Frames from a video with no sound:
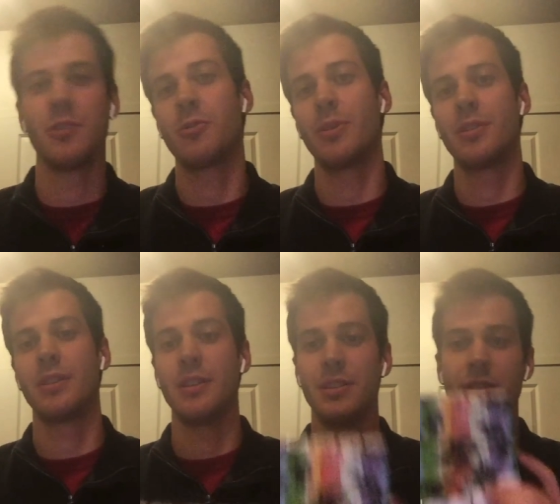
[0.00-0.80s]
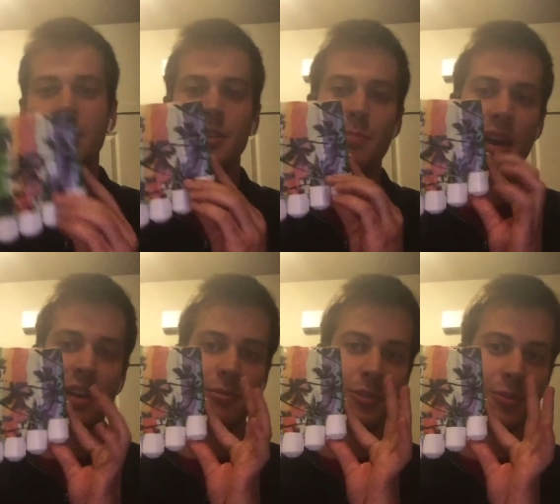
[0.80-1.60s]
instrument is the
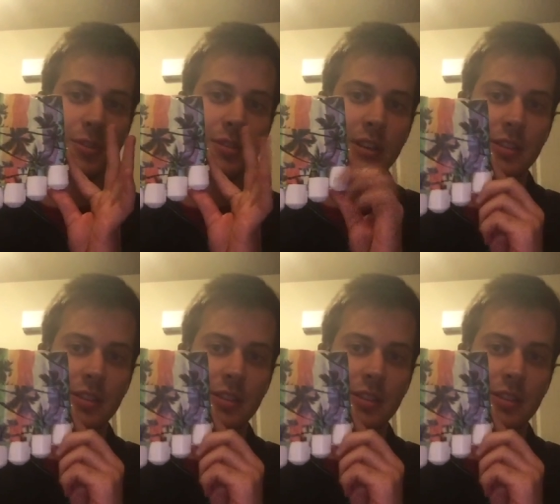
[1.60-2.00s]
pan flute,